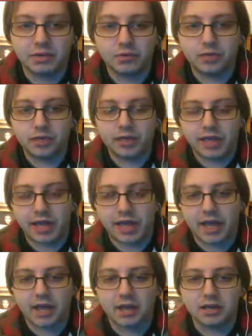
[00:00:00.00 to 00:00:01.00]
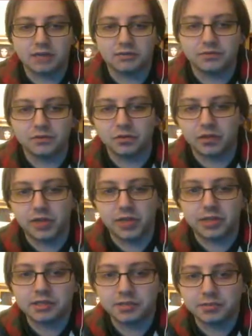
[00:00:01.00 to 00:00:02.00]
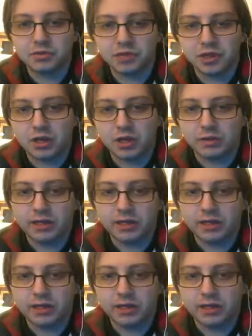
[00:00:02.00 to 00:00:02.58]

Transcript: we have a little AEW talk.